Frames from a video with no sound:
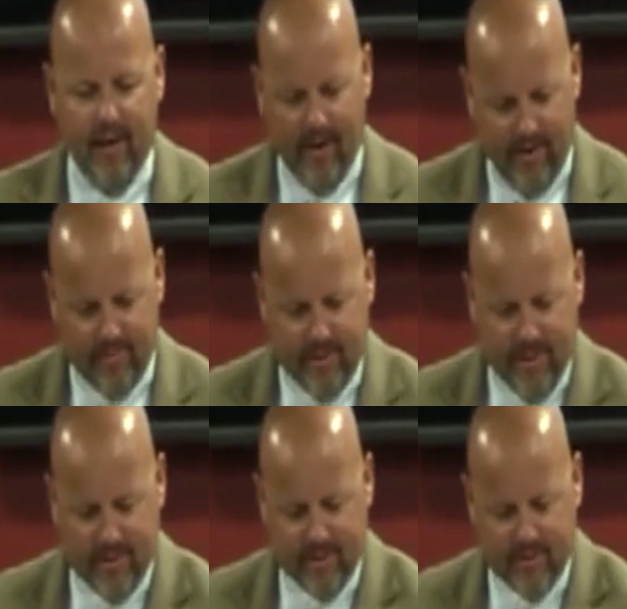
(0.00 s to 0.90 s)
of
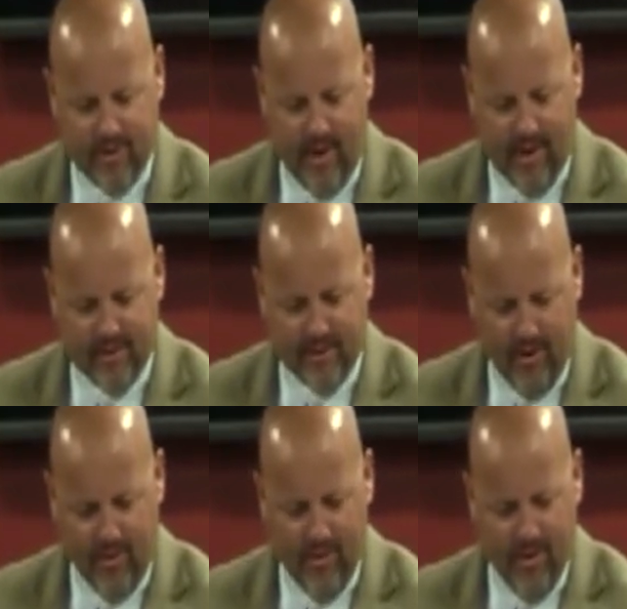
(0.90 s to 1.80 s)
Jesus Christ.
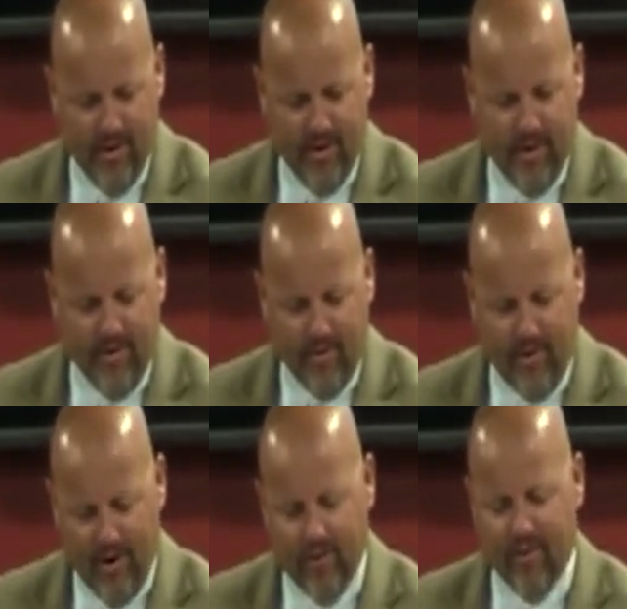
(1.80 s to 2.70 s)
So the
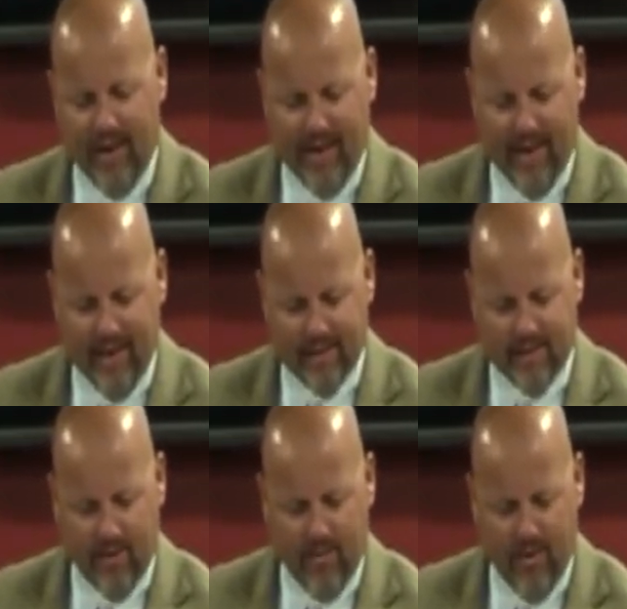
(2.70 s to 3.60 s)
third thing is
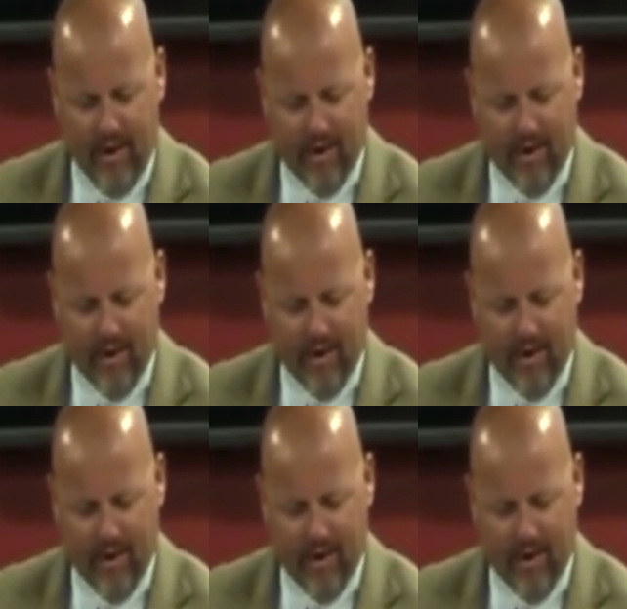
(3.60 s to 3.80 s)
that